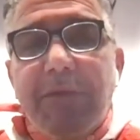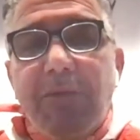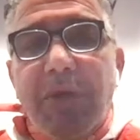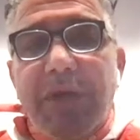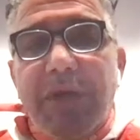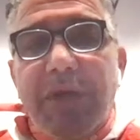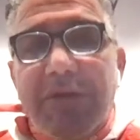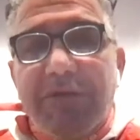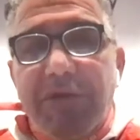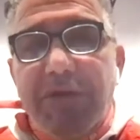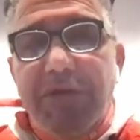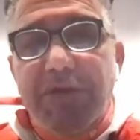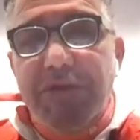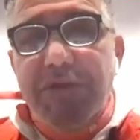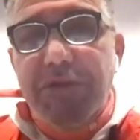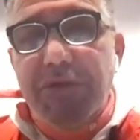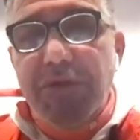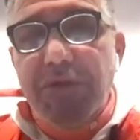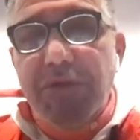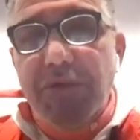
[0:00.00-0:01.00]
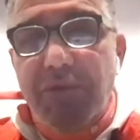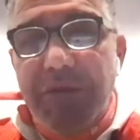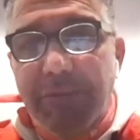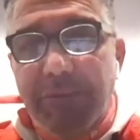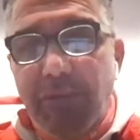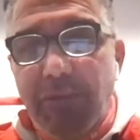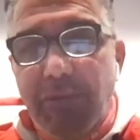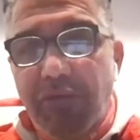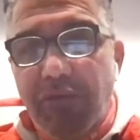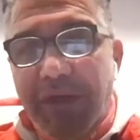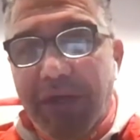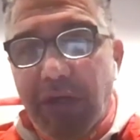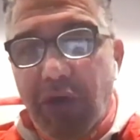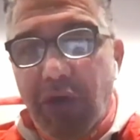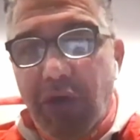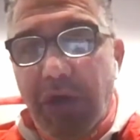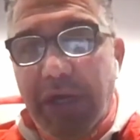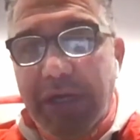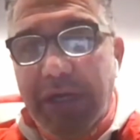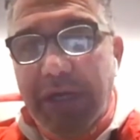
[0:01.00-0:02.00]
whenever you remove a
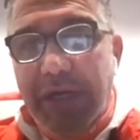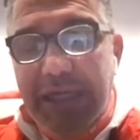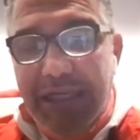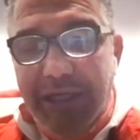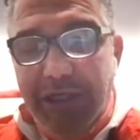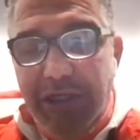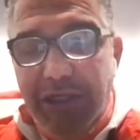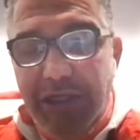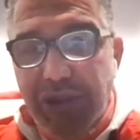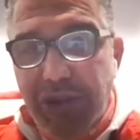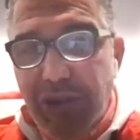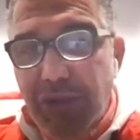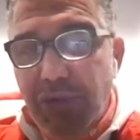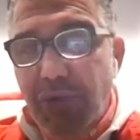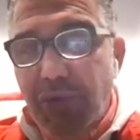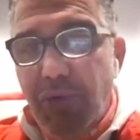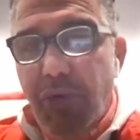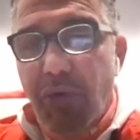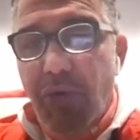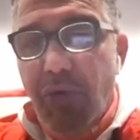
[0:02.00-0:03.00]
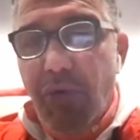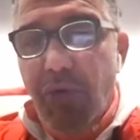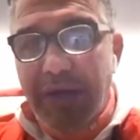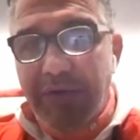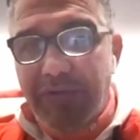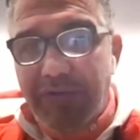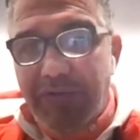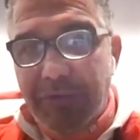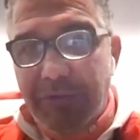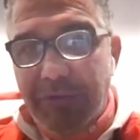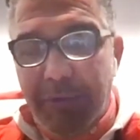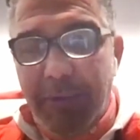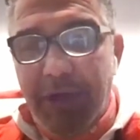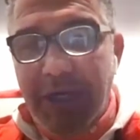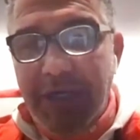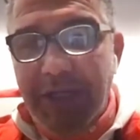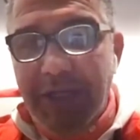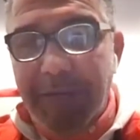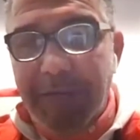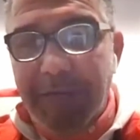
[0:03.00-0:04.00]
chronic issue away from the
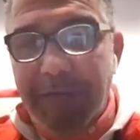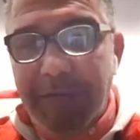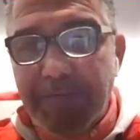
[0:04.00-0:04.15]
body,